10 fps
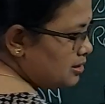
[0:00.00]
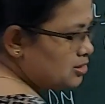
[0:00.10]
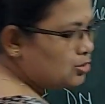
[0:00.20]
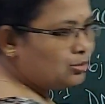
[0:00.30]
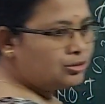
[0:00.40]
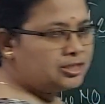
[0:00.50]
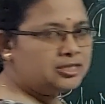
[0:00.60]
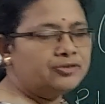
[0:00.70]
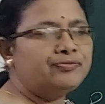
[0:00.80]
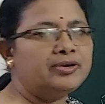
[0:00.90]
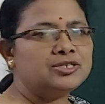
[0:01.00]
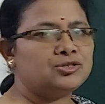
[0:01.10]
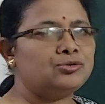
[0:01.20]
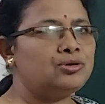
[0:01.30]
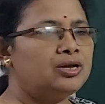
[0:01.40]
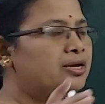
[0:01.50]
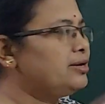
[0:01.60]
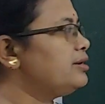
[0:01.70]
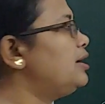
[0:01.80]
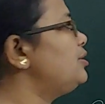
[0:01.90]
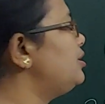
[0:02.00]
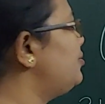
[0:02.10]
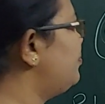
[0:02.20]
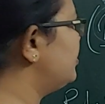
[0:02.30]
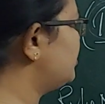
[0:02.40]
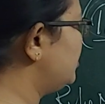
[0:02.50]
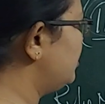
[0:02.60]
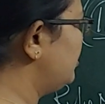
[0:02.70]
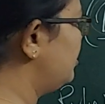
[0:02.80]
So this is the first rule. Write it first.